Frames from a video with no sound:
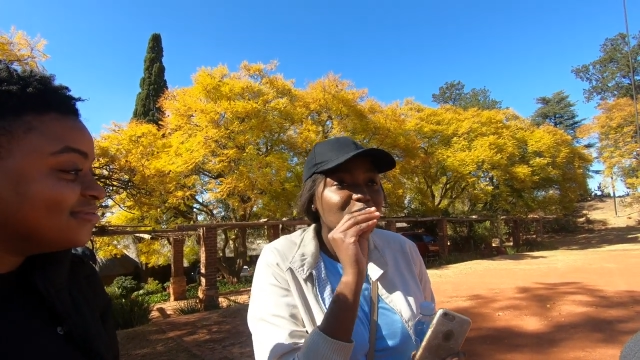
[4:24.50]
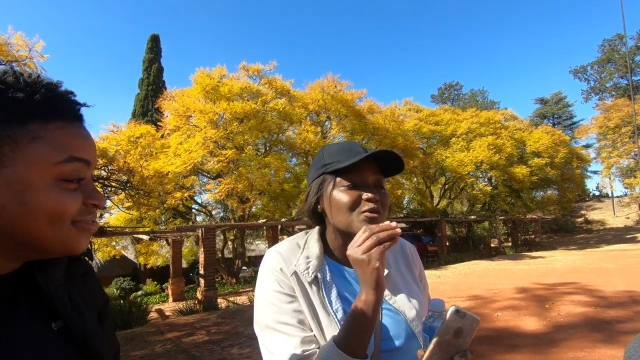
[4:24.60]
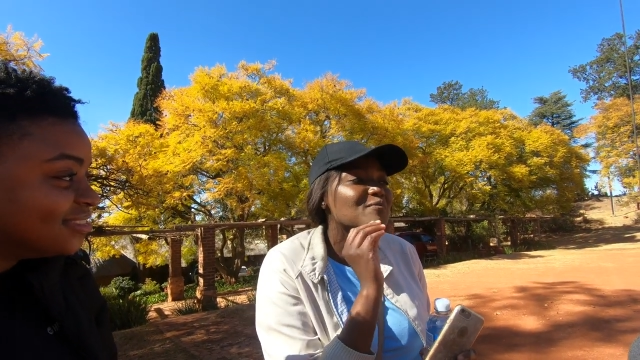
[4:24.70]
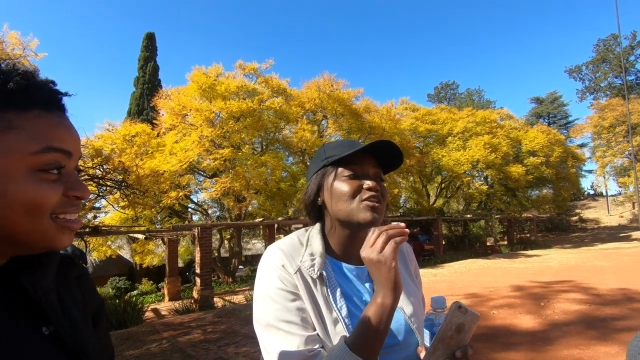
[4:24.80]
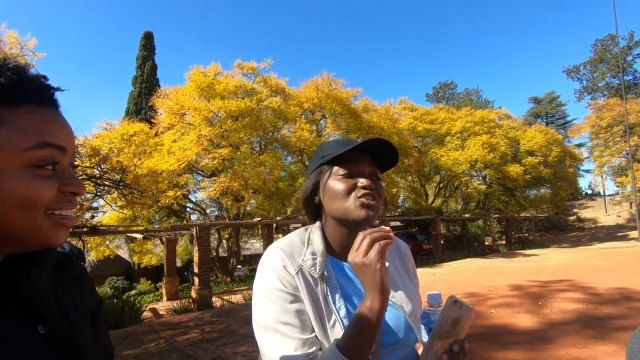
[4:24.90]
Speaker 1: brought
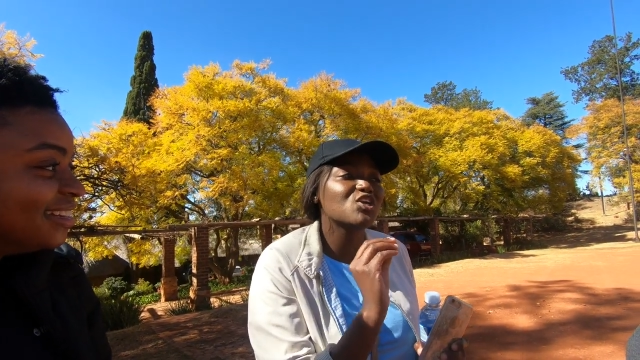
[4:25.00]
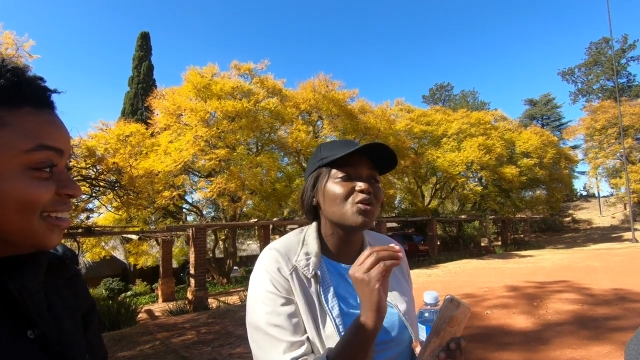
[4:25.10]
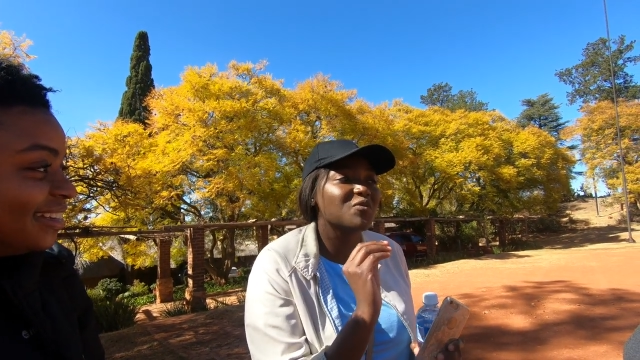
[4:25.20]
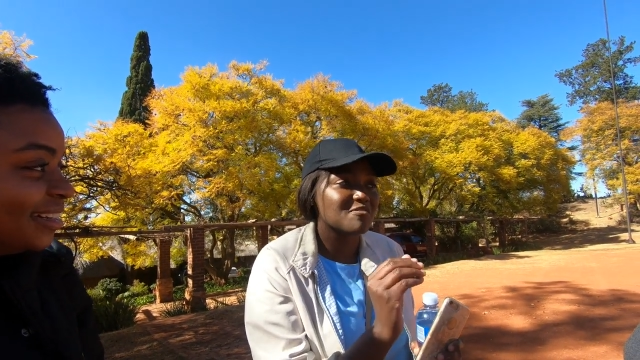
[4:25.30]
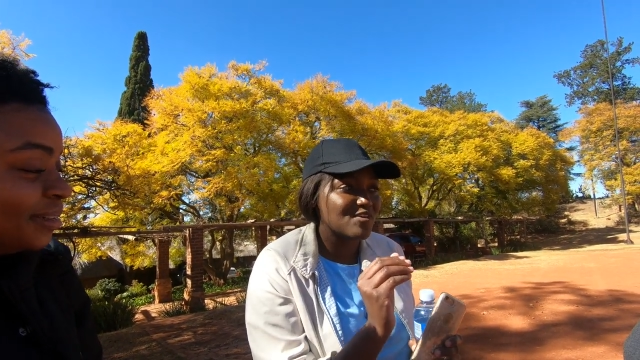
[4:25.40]
my journal
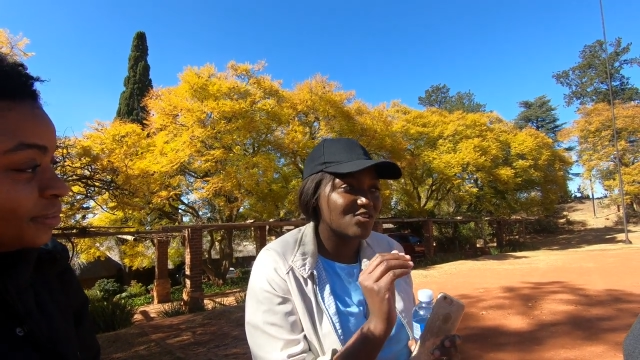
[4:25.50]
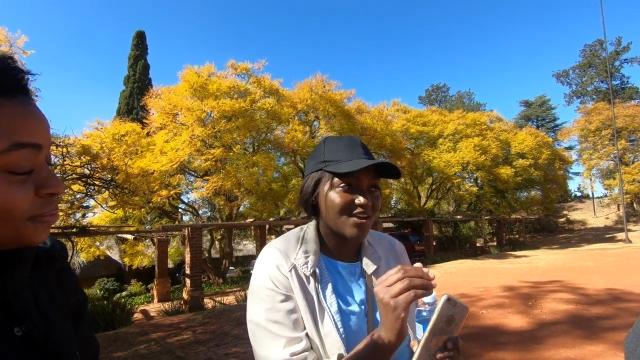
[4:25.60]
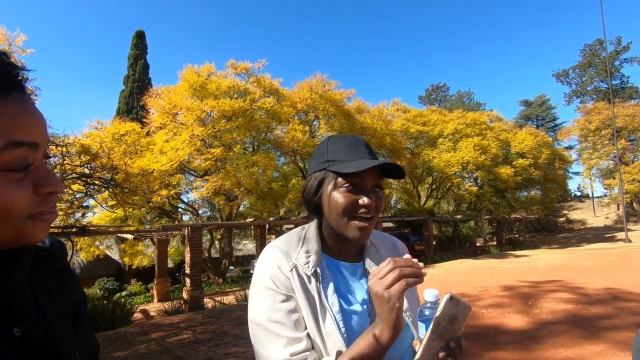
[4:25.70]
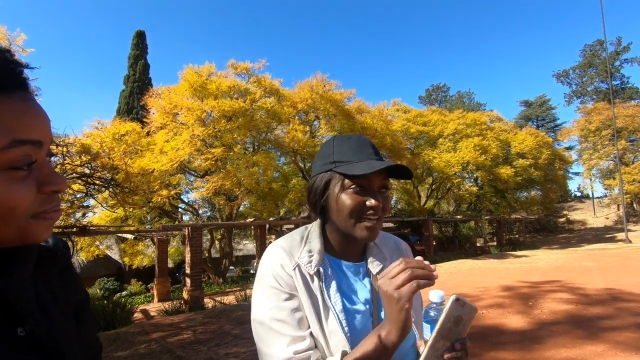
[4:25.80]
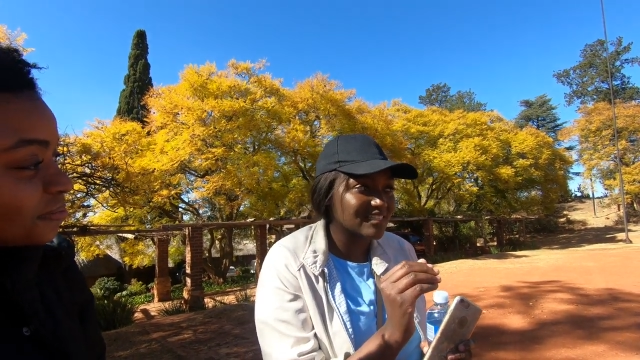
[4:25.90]
with me,
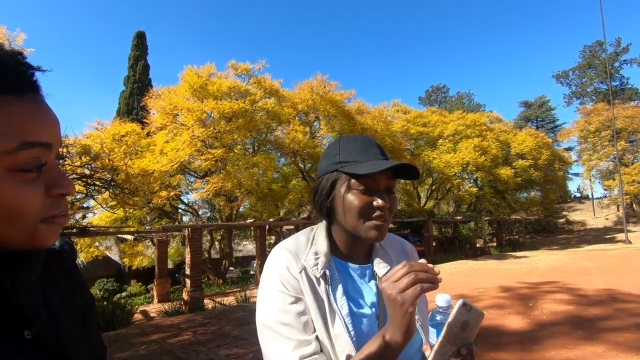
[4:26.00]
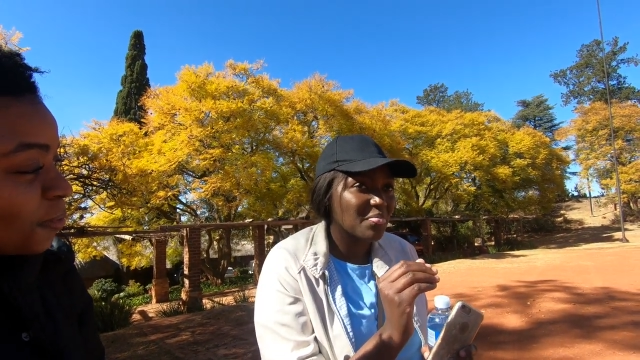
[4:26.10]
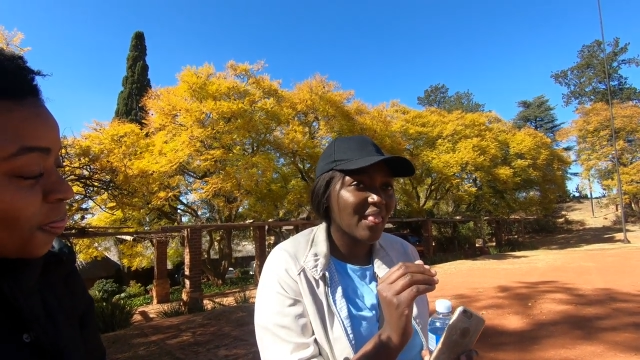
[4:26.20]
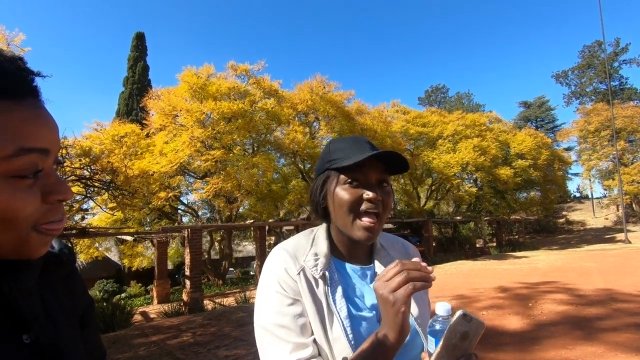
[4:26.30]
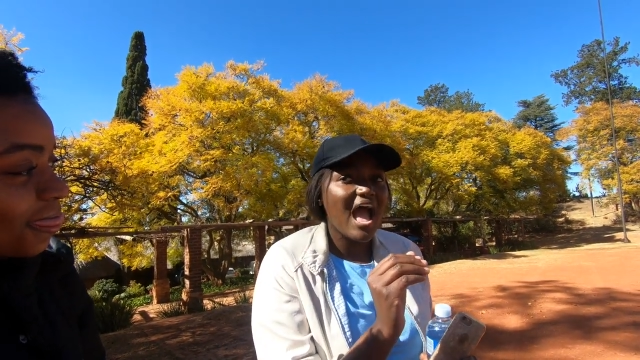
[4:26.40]
guys.
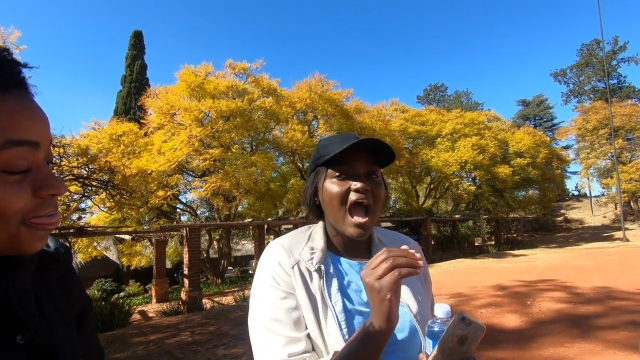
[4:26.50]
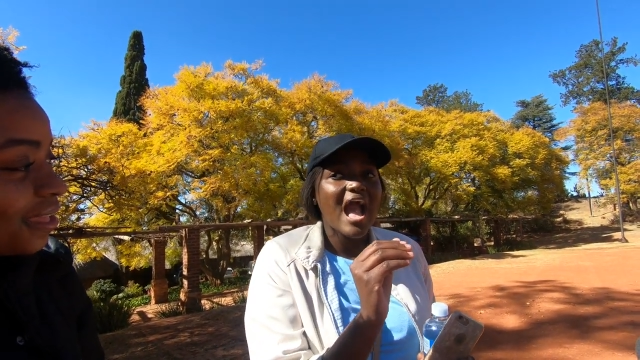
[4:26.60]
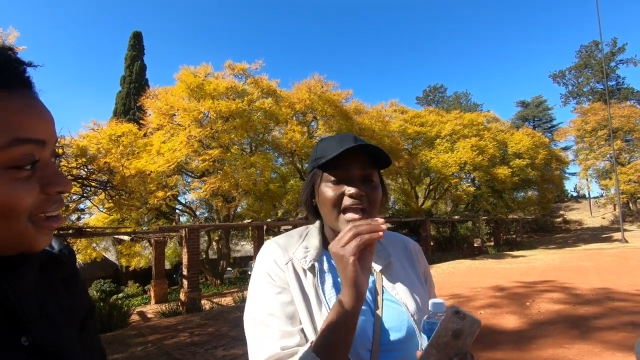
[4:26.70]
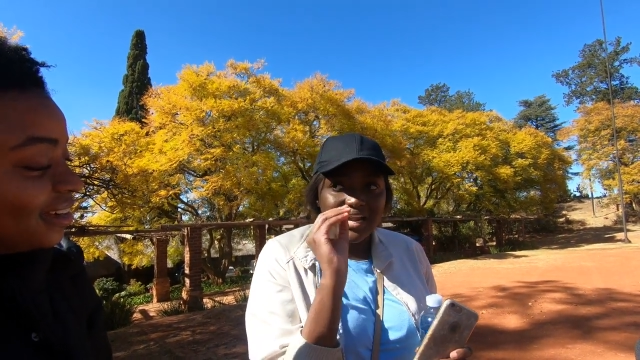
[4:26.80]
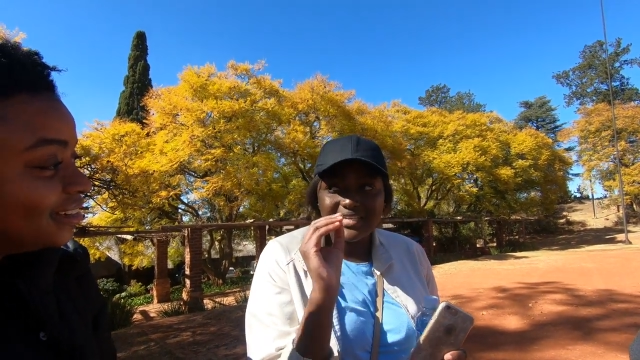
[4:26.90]

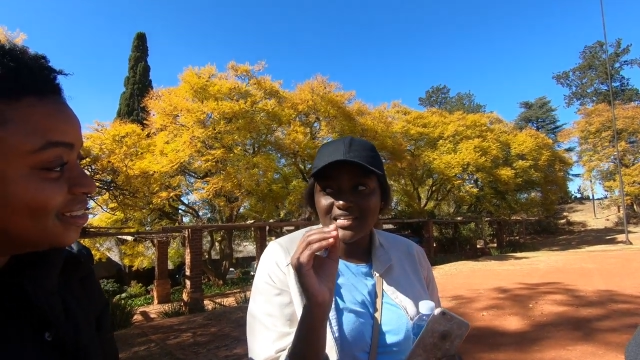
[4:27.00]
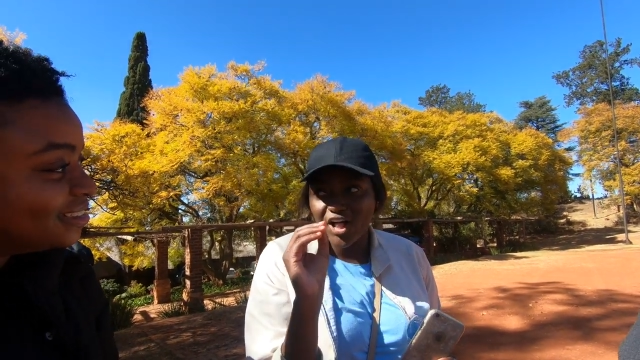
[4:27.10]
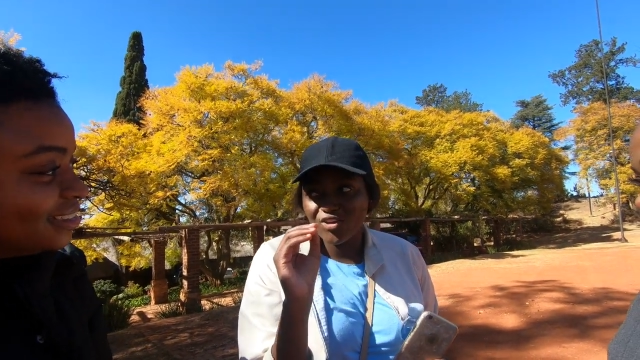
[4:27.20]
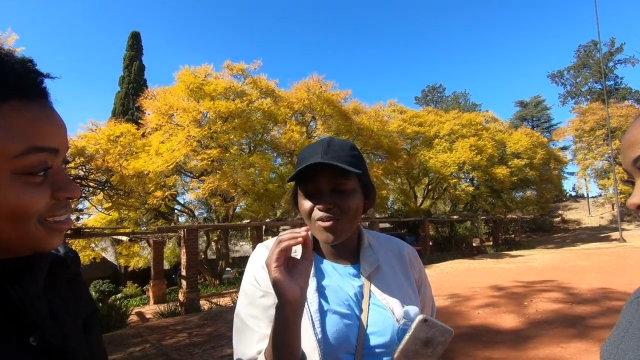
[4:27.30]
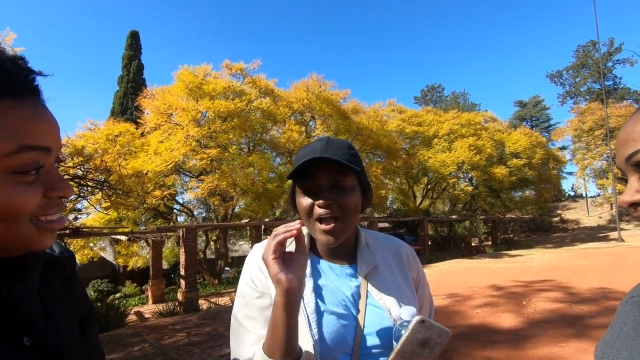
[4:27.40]
Can I tell
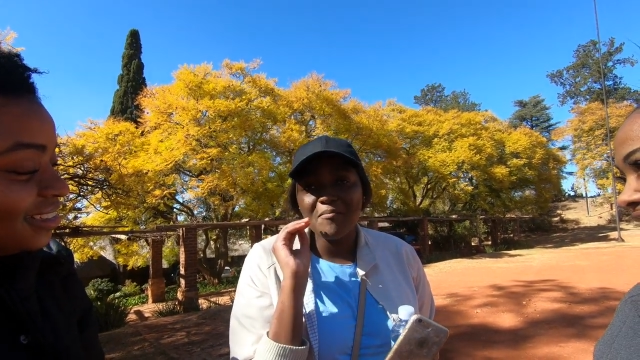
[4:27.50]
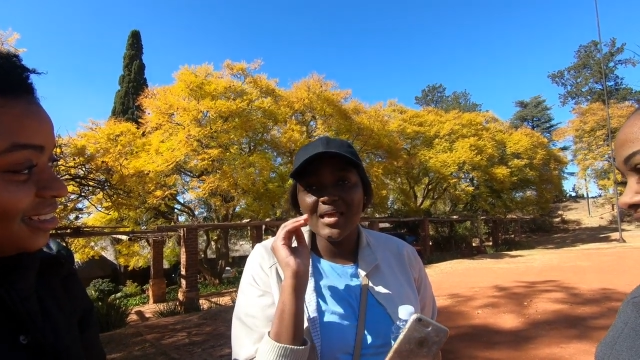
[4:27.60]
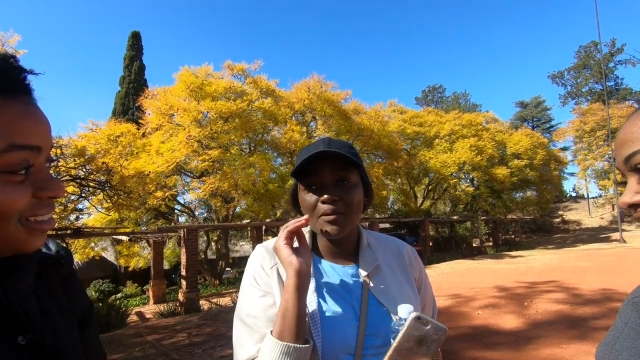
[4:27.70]
you, what? I made